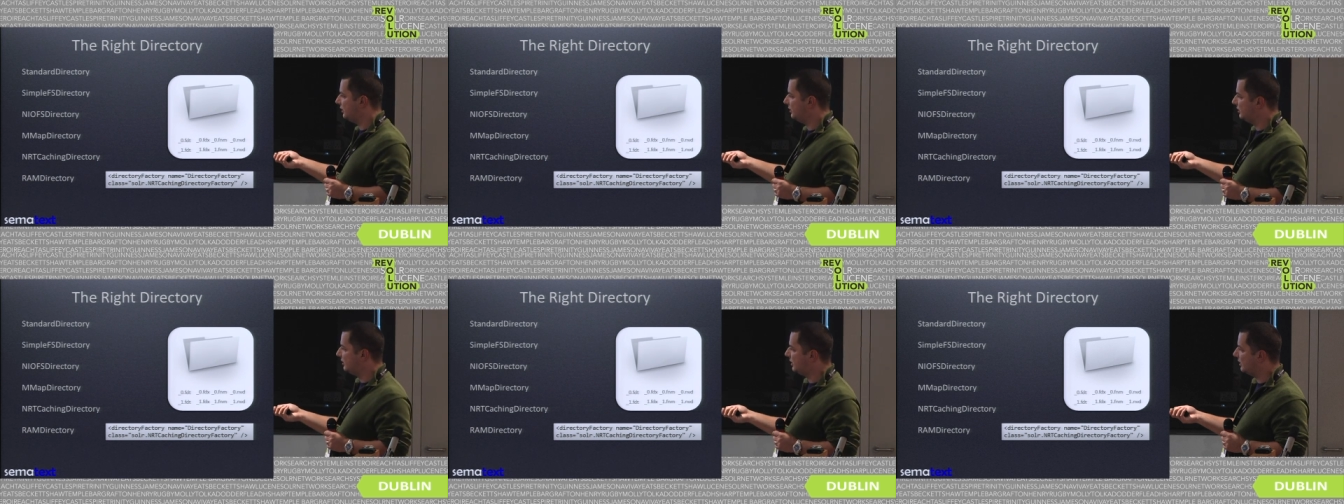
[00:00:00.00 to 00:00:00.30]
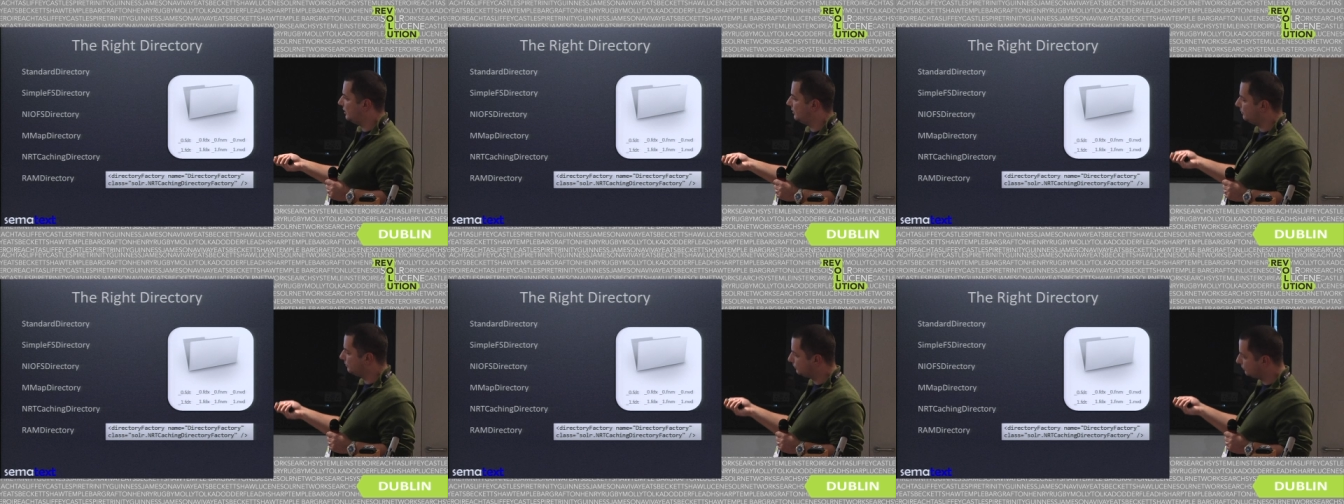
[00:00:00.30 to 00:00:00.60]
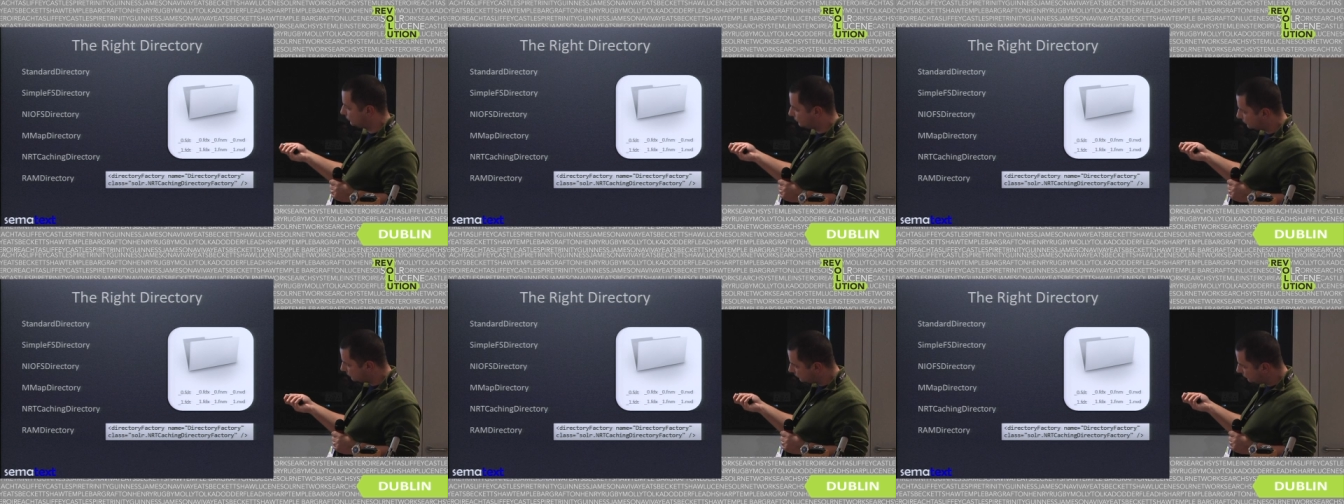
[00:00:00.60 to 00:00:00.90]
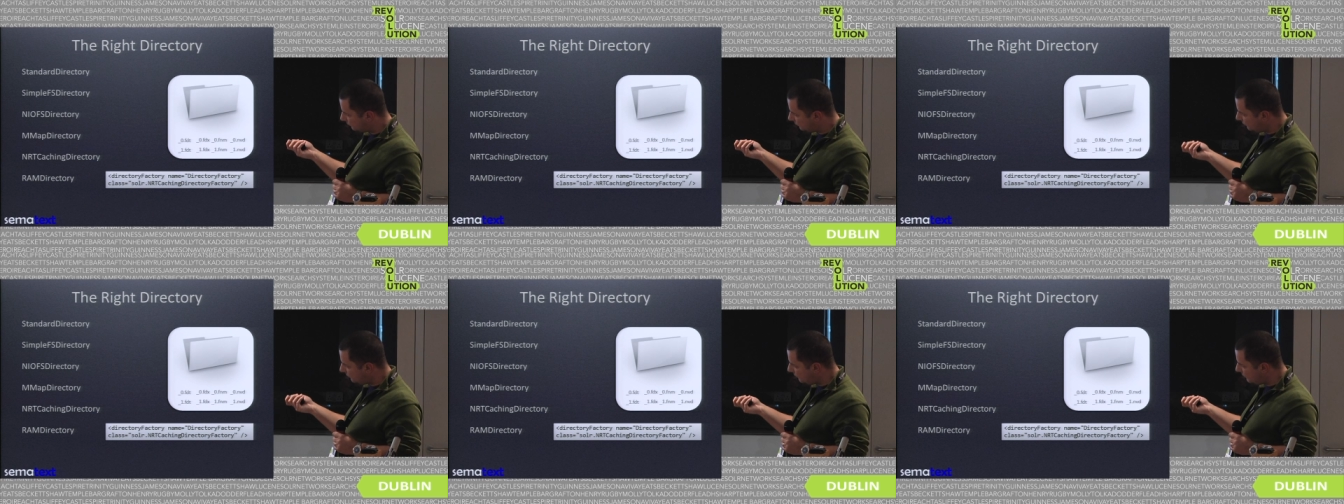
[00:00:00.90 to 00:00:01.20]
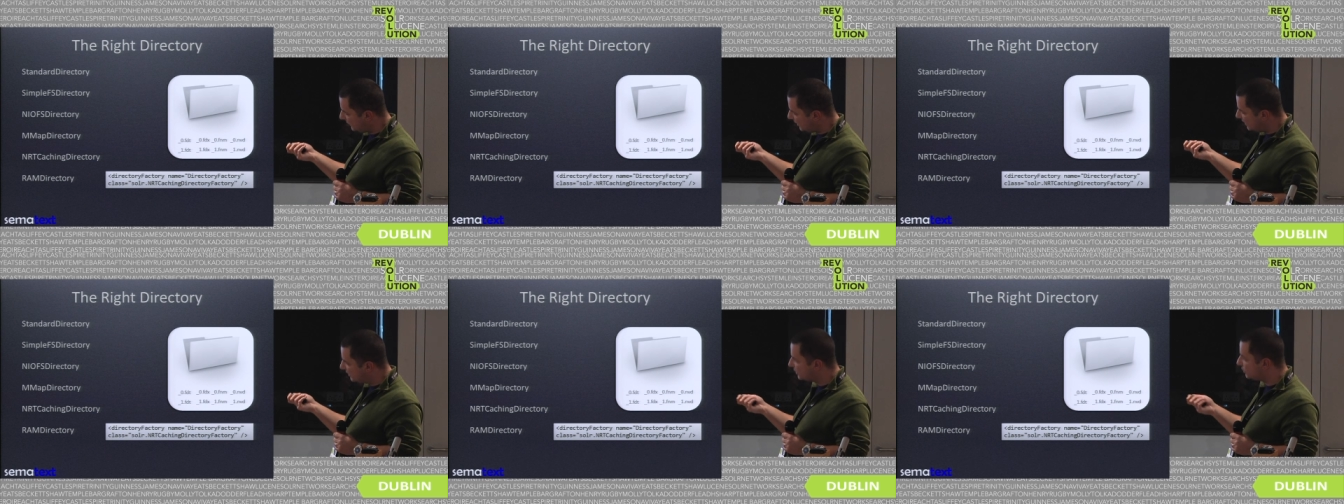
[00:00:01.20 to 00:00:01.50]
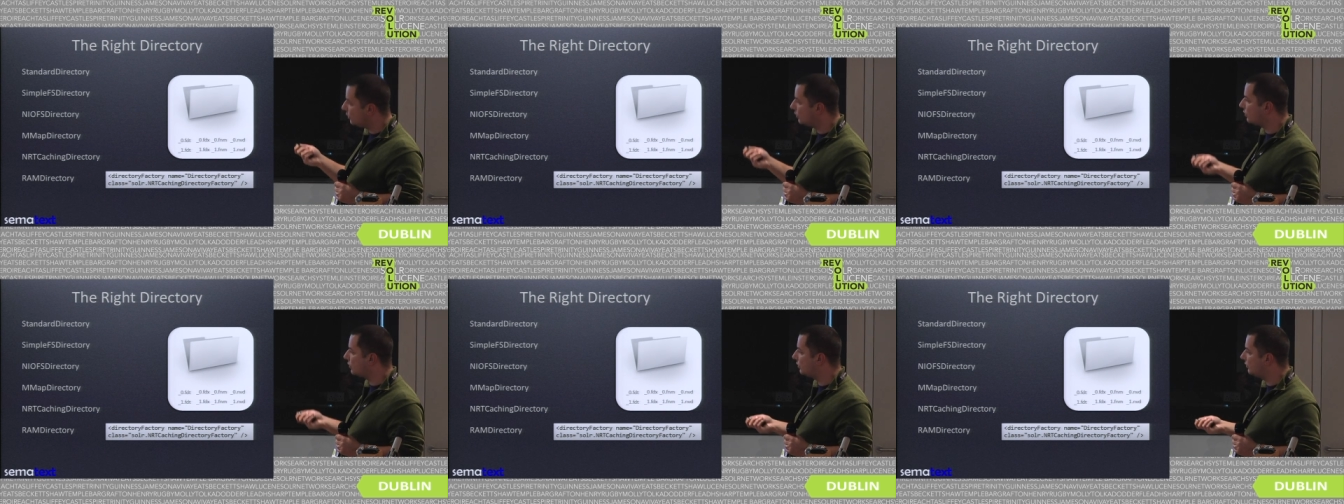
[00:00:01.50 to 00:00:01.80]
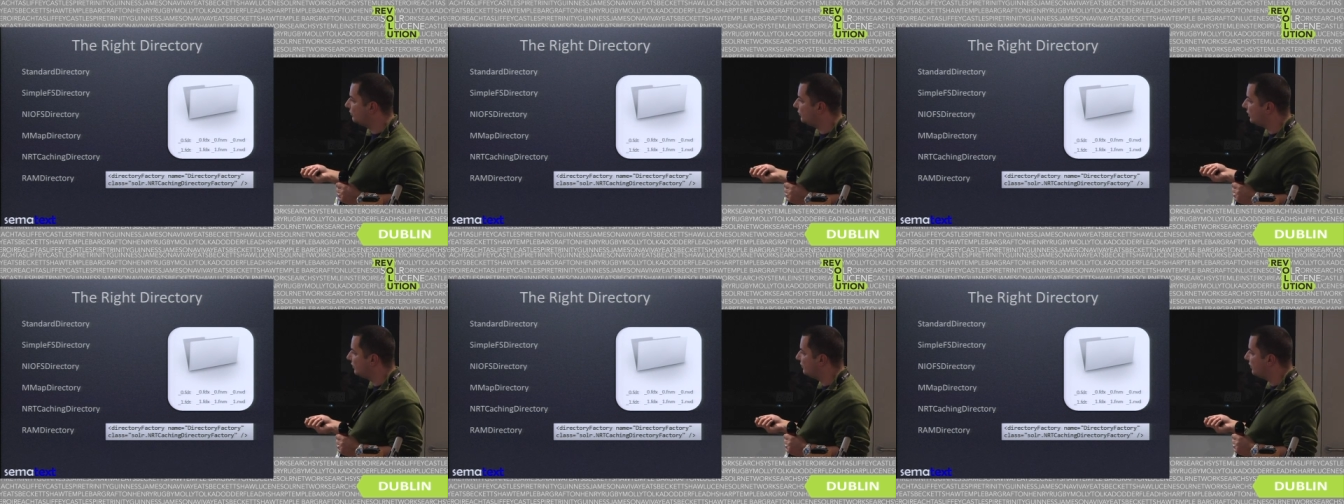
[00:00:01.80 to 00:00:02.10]
in the a Solr
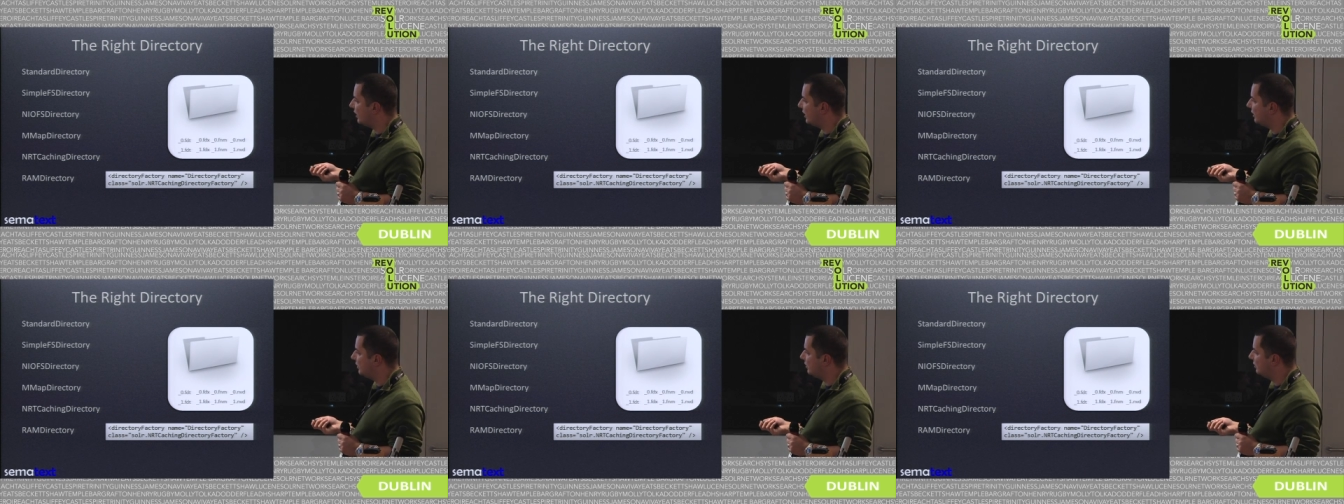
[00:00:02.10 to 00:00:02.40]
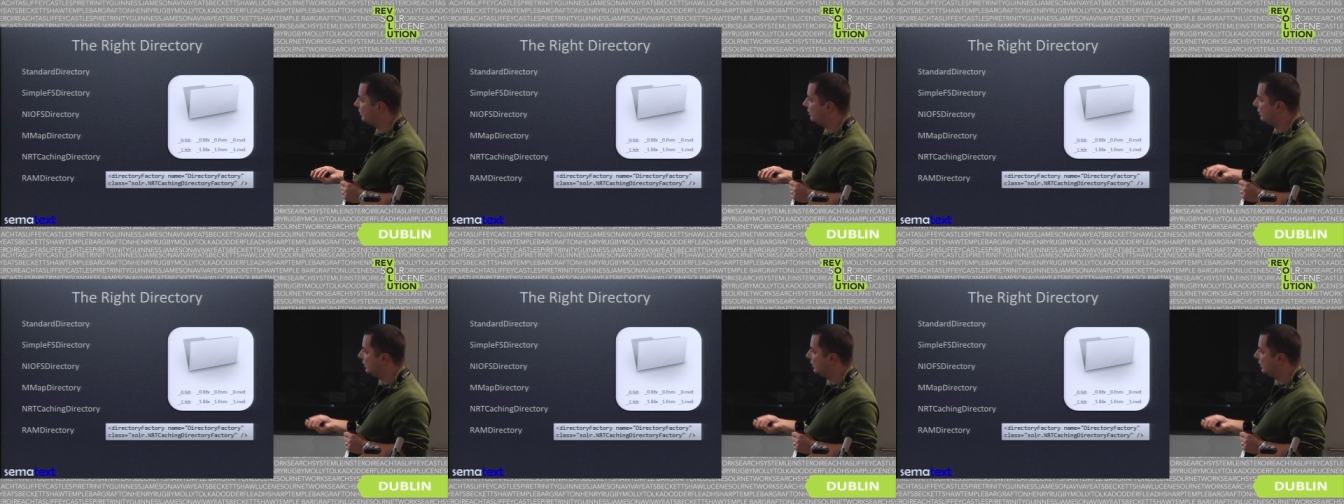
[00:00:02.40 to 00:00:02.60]
config file